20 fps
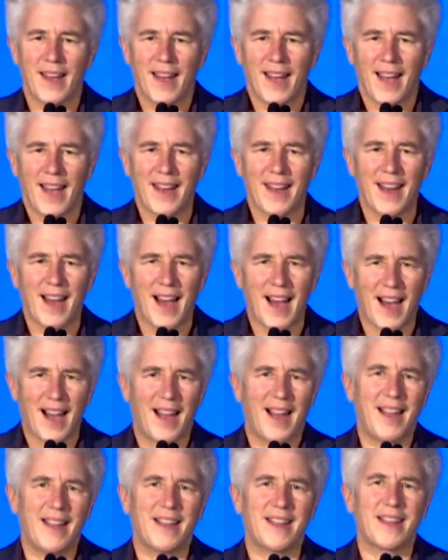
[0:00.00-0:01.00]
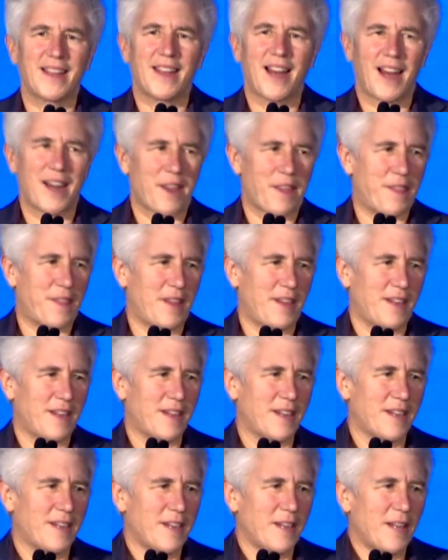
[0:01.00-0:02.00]
And I cannot think
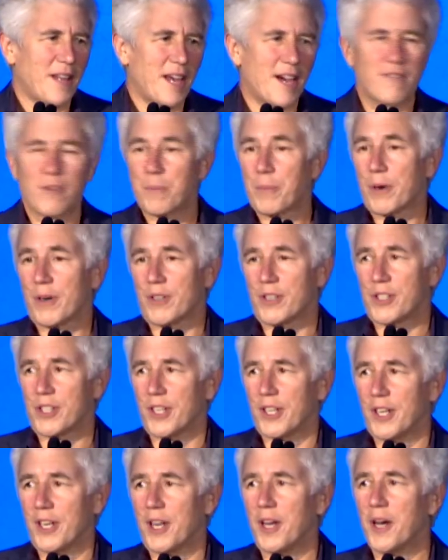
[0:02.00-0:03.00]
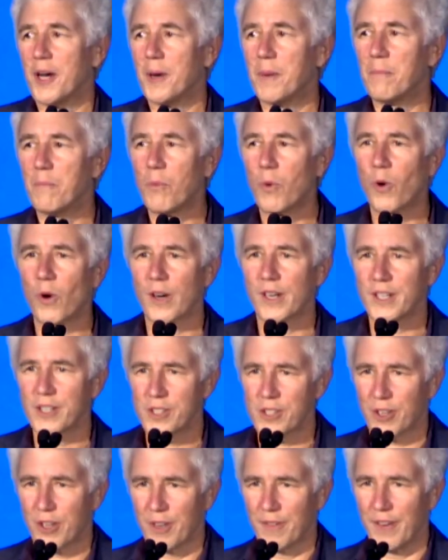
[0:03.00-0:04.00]
of a person more
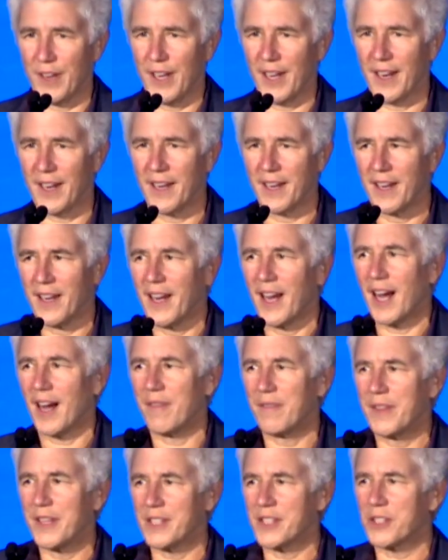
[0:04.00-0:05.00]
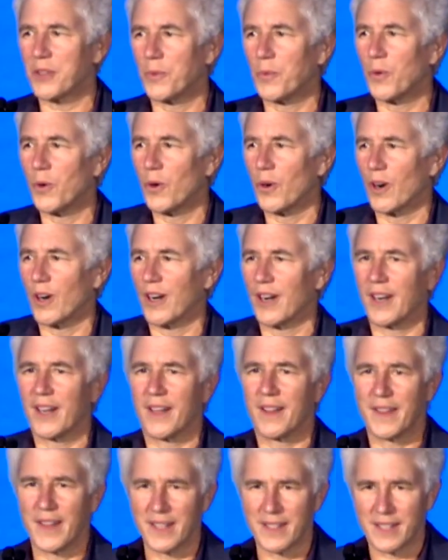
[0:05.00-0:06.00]
deserving of this award
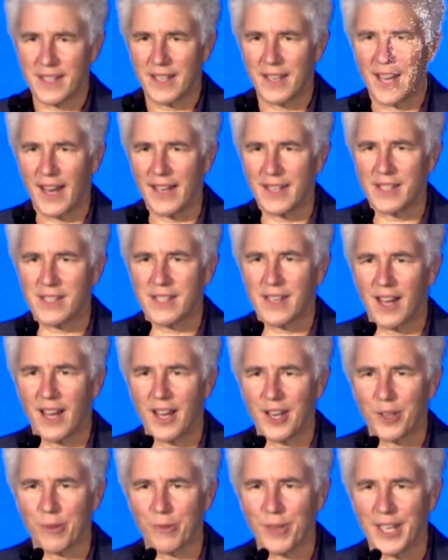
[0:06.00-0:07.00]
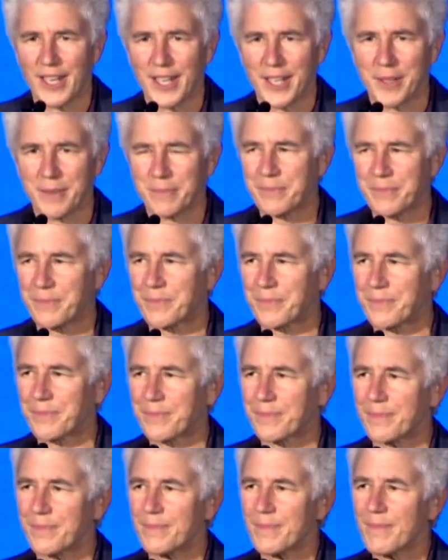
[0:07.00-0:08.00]
than tonight's honoree.
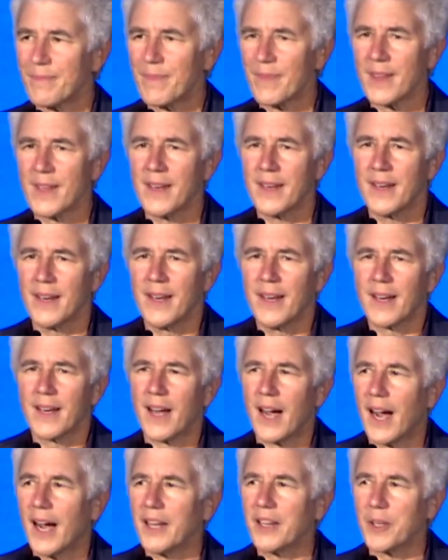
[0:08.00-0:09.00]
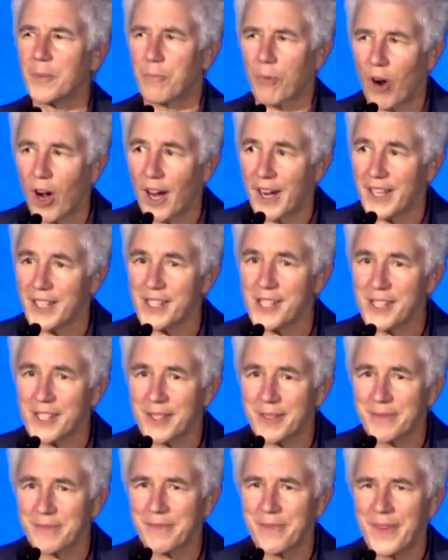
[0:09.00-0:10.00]
Kylar Broadus
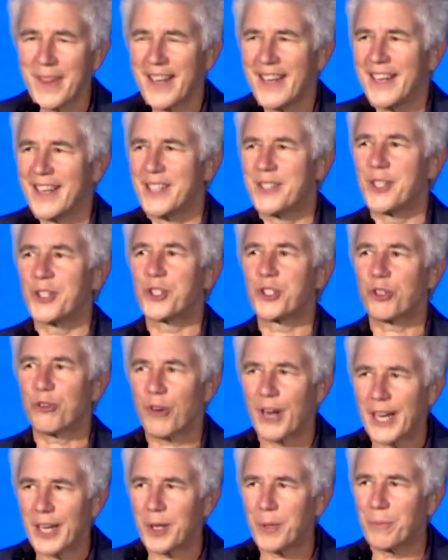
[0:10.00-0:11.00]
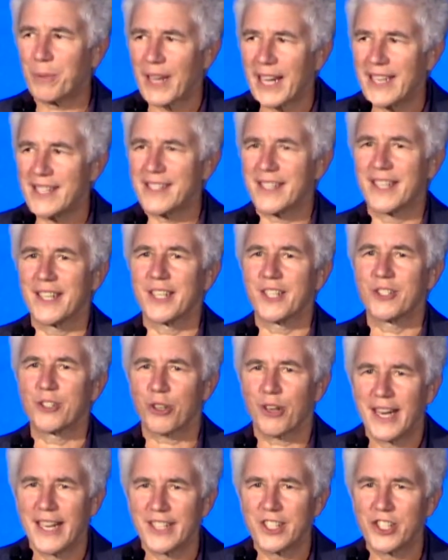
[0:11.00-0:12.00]
is a trailblazing
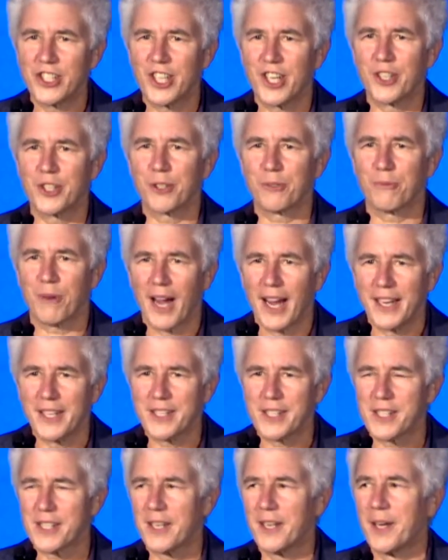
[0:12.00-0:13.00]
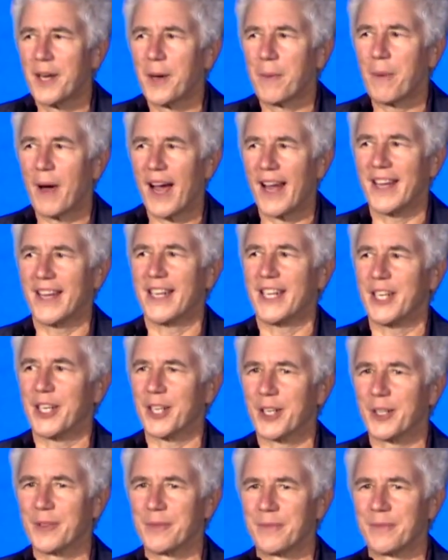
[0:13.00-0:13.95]
transgender rights pioneer.